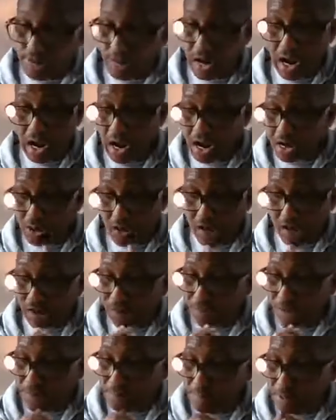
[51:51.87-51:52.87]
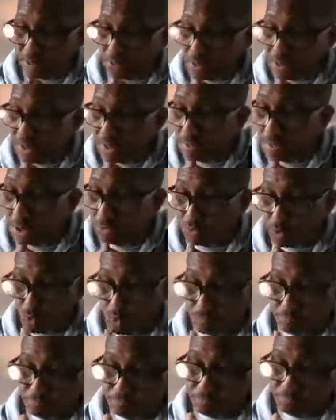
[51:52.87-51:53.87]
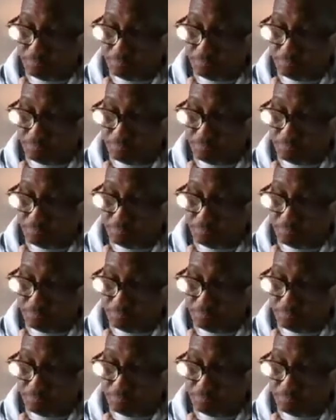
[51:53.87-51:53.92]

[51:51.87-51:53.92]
I don't have empathy with them at all.